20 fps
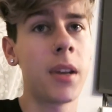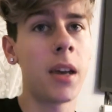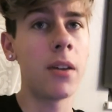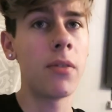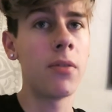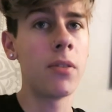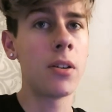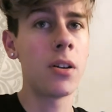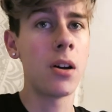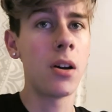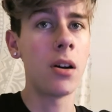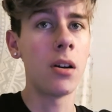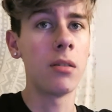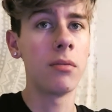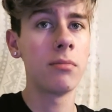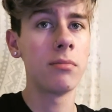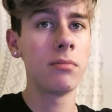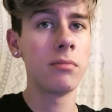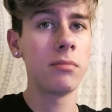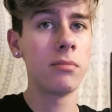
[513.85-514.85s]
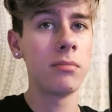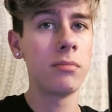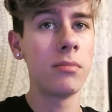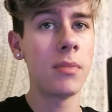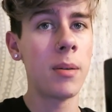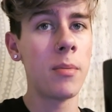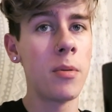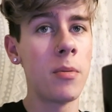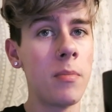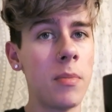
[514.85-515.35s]
I forgot.
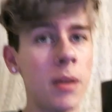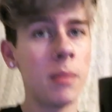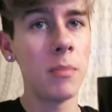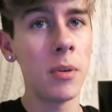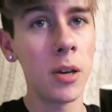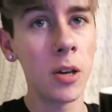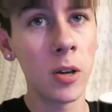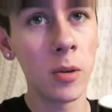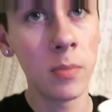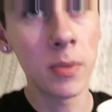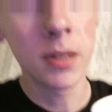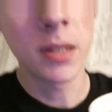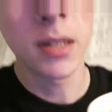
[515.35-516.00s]
My mum made me a cup